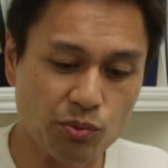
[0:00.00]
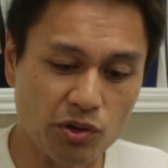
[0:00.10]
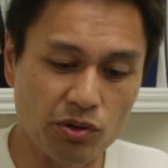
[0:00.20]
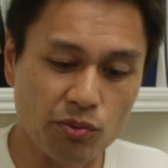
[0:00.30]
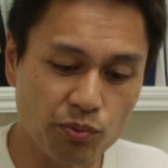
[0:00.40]

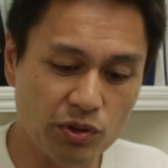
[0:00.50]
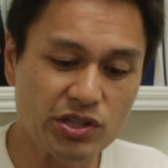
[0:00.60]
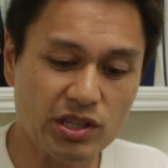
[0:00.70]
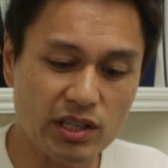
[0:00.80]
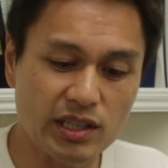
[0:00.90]
were
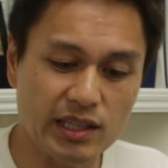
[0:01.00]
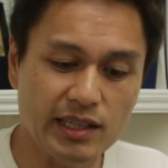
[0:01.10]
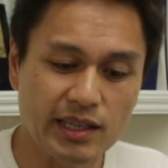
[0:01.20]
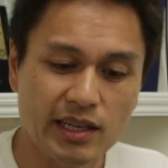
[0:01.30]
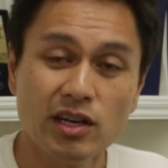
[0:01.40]

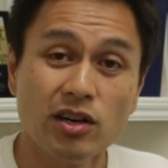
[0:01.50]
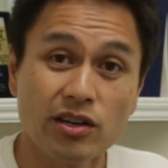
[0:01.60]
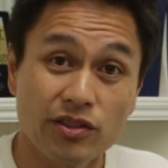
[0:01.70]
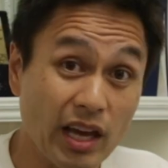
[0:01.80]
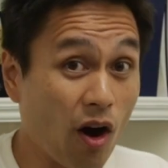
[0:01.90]
originally,
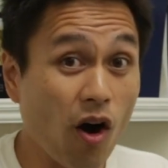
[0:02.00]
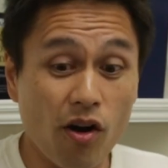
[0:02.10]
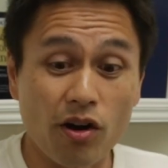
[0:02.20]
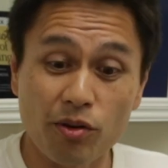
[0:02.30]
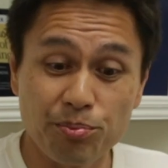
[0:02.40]
they
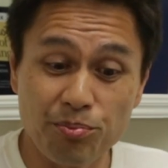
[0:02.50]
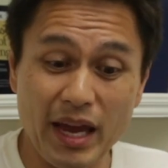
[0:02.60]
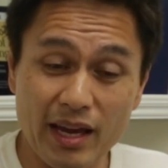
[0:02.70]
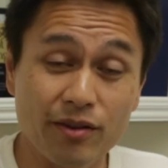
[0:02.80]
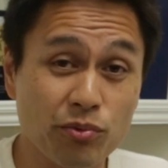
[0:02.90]
are
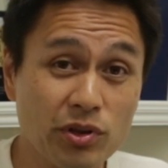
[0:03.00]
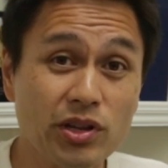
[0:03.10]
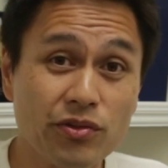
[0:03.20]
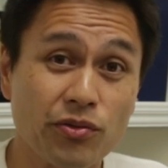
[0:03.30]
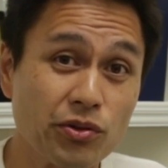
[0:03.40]
made
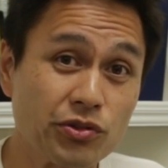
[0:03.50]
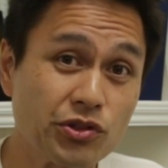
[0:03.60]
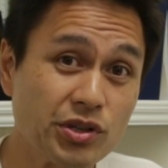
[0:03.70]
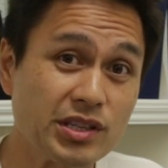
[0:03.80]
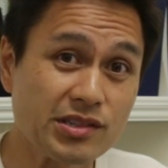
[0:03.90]
really for
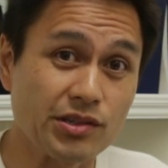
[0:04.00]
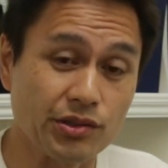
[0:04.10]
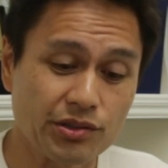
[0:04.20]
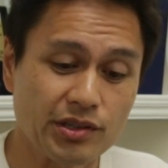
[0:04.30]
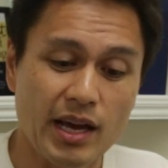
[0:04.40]
shooting
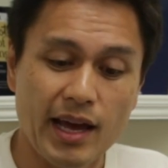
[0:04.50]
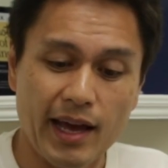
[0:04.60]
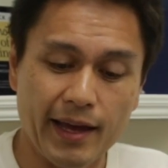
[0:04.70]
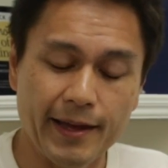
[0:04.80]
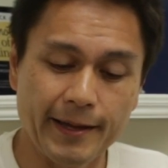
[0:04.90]
stills.
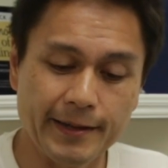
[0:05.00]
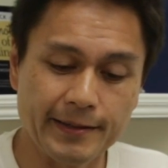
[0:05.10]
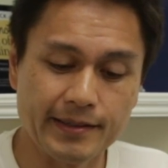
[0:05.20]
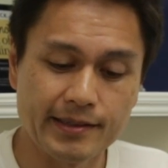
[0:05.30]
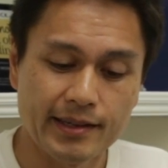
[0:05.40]

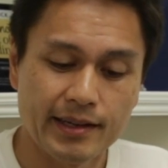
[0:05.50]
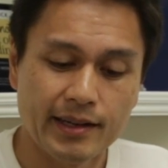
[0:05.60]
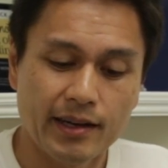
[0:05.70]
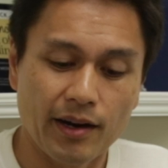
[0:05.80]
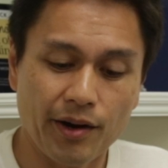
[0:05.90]
And
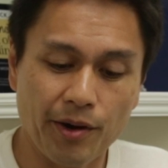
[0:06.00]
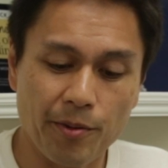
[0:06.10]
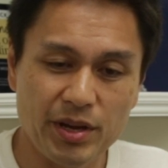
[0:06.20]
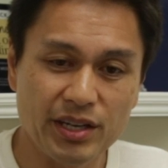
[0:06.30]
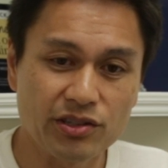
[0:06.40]

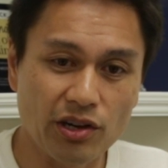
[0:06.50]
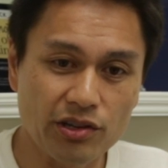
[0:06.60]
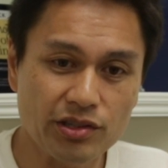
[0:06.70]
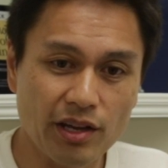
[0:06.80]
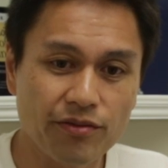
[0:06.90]
it
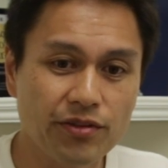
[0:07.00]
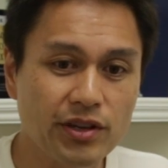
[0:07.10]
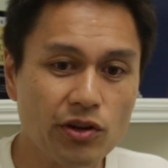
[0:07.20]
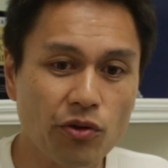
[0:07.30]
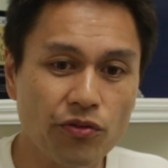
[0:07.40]
does have
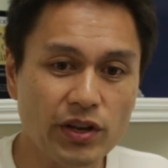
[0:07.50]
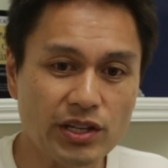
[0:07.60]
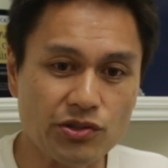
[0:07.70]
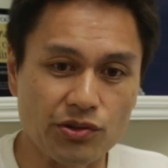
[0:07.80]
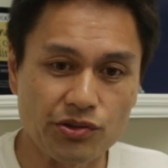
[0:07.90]
video
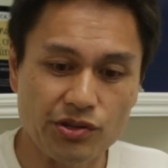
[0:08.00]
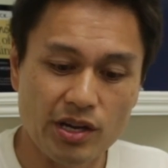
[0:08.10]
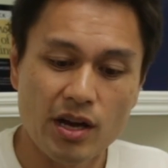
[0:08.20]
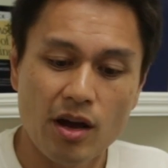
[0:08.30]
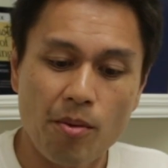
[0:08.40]
features,
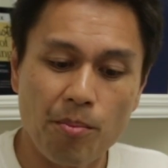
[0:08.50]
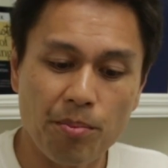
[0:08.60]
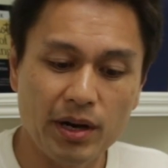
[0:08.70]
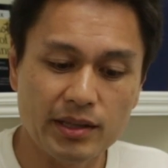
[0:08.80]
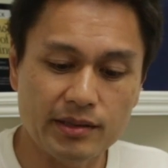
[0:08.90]

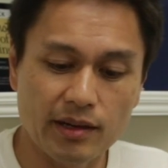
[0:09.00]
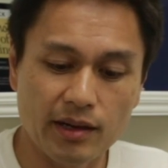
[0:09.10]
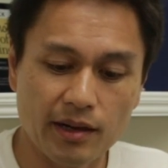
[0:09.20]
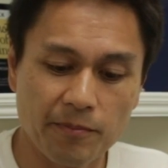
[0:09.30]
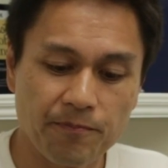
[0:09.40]
but
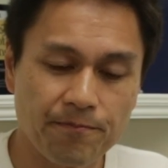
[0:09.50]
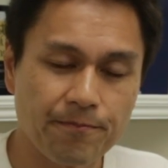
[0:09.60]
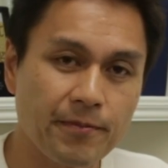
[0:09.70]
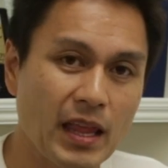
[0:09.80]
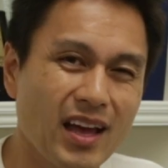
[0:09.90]

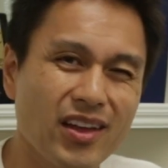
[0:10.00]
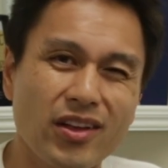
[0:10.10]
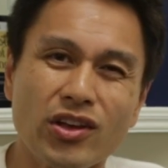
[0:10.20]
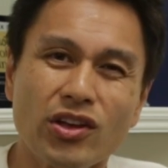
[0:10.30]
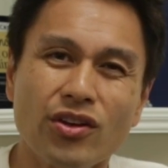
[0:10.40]

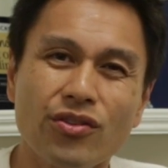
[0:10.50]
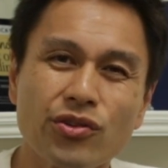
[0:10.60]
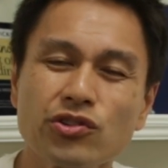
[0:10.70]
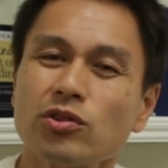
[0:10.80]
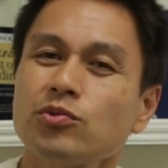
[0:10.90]

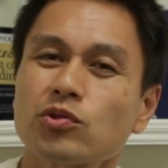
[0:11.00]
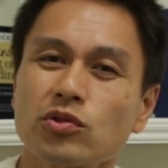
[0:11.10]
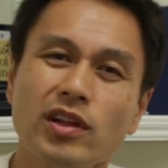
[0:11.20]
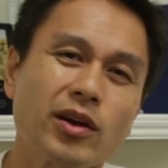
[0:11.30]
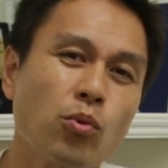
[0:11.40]
there's some sort of like